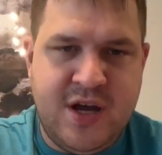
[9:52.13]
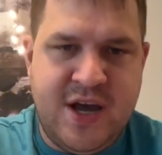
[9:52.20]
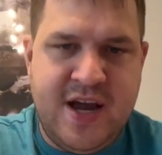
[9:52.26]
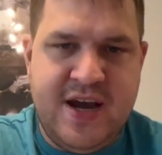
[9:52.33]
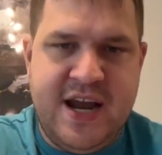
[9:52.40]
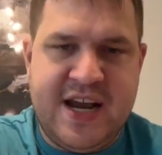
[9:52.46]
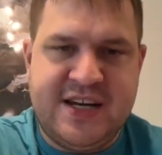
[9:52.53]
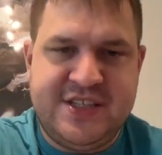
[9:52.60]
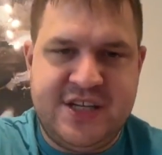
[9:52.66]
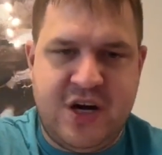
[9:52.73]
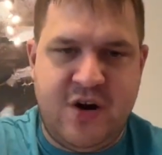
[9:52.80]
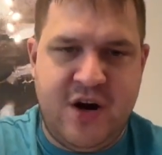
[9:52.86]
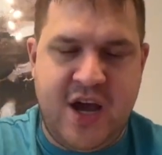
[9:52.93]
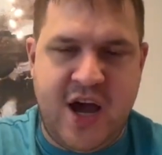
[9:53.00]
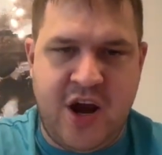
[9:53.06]
And Nick
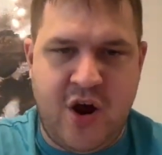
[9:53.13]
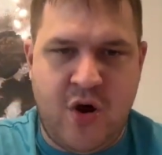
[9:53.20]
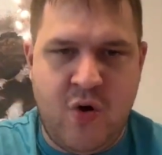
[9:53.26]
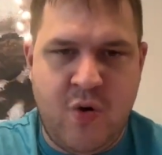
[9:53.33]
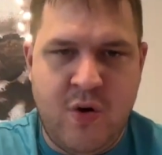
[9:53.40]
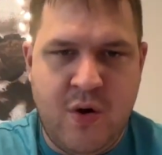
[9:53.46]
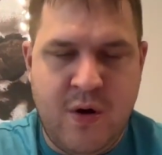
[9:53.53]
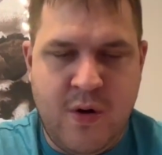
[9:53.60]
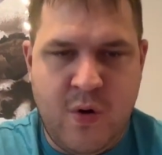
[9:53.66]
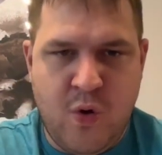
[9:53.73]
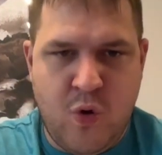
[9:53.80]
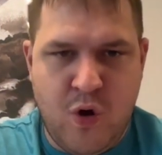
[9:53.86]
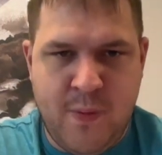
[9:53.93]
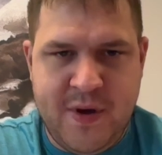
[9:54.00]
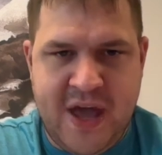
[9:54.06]
Sirianni
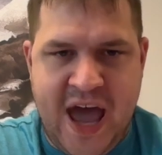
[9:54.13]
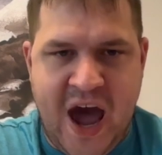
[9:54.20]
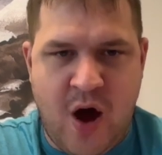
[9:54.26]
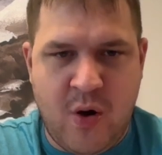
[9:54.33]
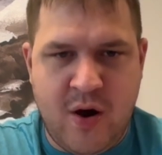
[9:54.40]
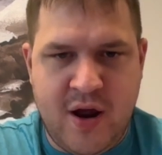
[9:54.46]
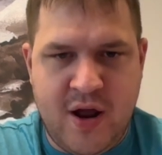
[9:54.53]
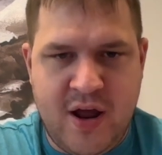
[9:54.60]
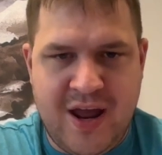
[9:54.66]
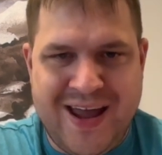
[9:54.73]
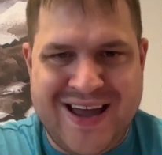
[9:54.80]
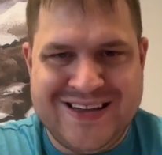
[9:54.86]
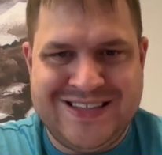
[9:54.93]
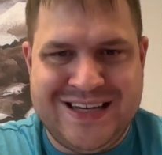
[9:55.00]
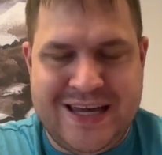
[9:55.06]
will be out
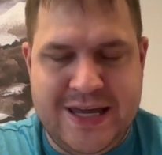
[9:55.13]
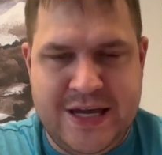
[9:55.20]
as the